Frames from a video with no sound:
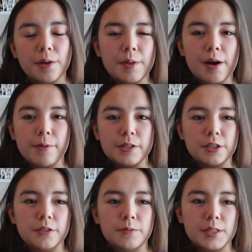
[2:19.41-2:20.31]
shop that I went
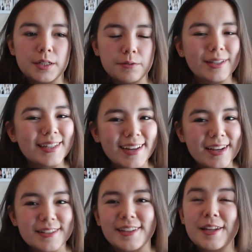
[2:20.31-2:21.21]
to was like really
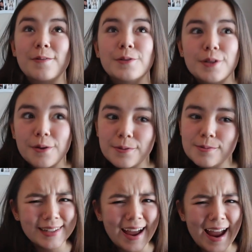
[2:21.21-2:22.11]
nice. The lady was
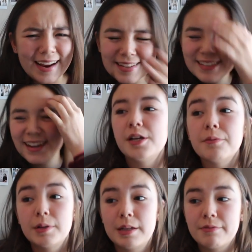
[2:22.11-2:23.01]
so nice. She did
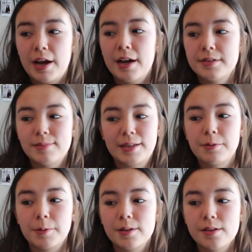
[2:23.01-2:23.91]
it really fast. Like
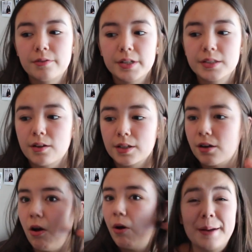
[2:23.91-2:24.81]
we weren't in there very long
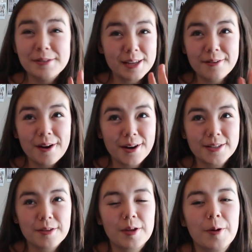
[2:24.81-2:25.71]
at all. I'm just gonna be
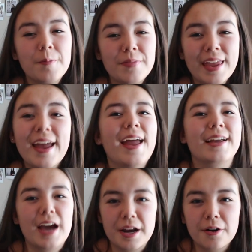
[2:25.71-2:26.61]
honest with you.
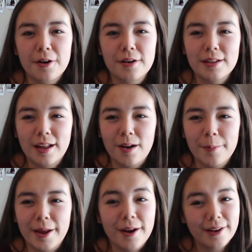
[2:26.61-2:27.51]
It kind of hurt a little bit.